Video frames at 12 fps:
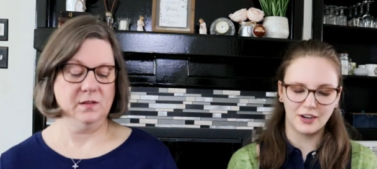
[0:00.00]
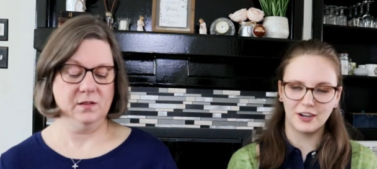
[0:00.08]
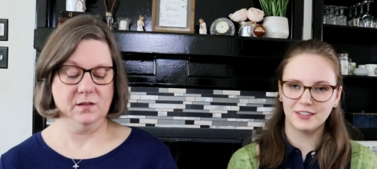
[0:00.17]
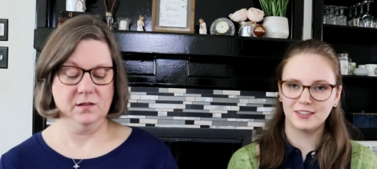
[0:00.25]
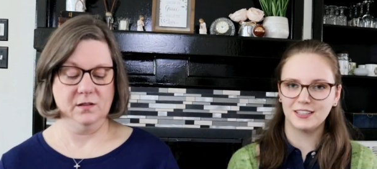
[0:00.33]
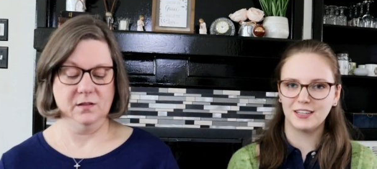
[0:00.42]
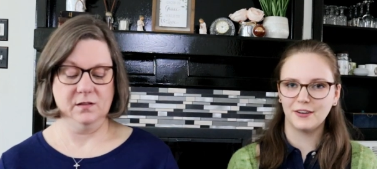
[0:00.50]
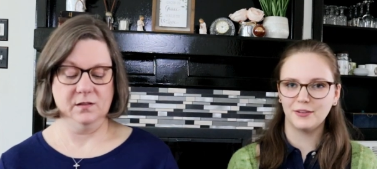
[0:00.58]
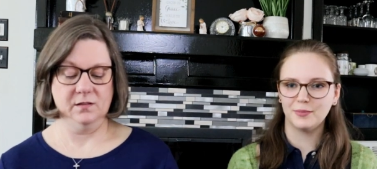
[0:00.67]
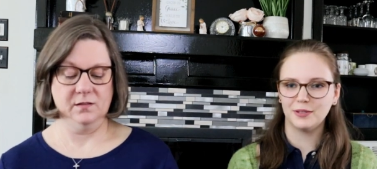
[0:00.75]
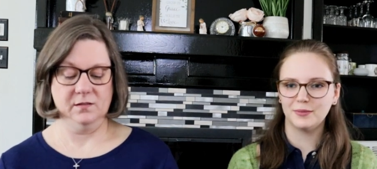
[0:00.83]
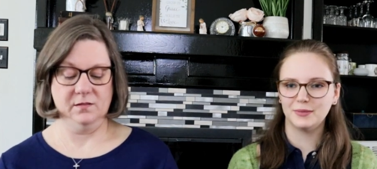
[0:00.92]
Speaker 1: thought
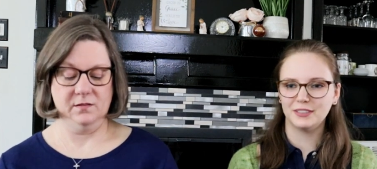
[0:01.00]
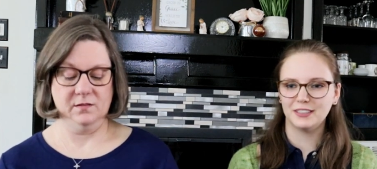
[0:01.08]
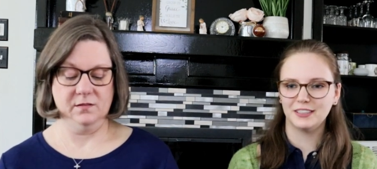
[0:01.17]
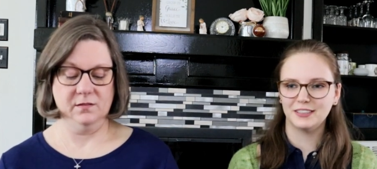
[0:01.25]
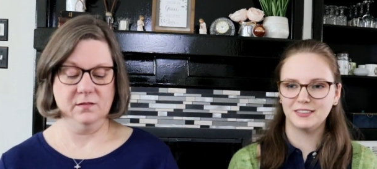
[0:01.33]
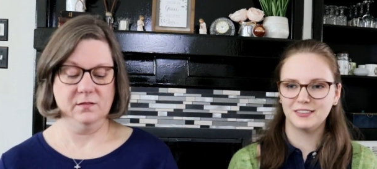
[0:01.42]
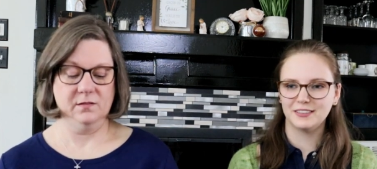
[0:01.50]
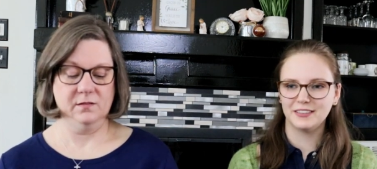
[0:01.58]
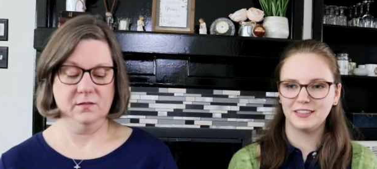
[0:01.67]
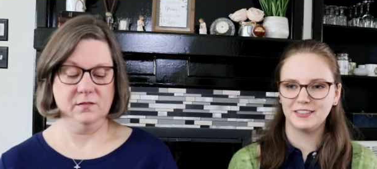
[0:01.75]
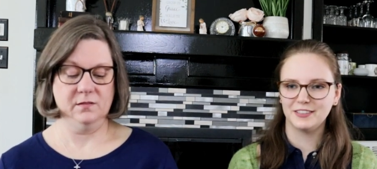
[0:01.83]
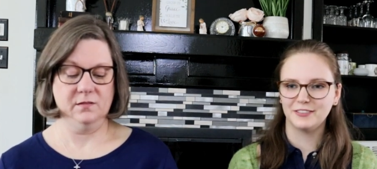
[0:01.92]
that I would be able to
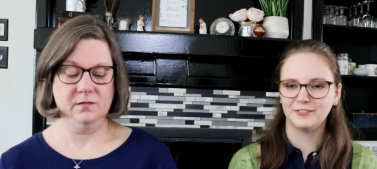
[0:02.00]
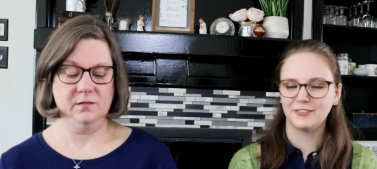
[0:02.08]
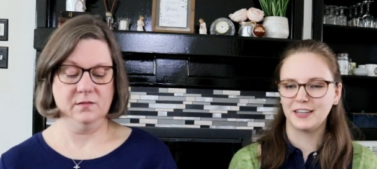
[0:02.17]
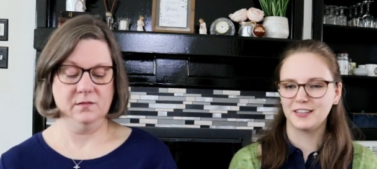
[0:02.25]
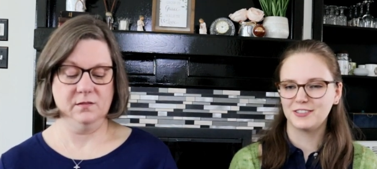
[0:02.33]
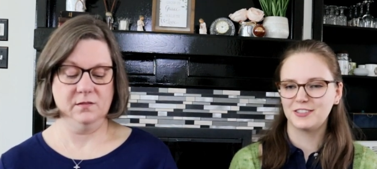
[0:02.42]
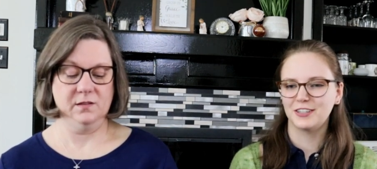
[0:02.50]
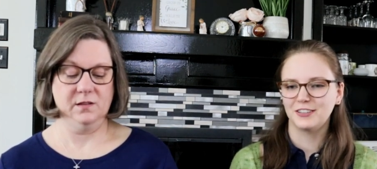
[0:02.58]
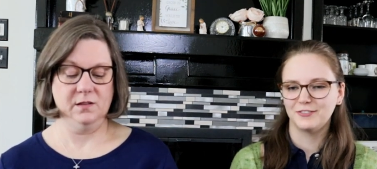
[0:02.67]
get it done faster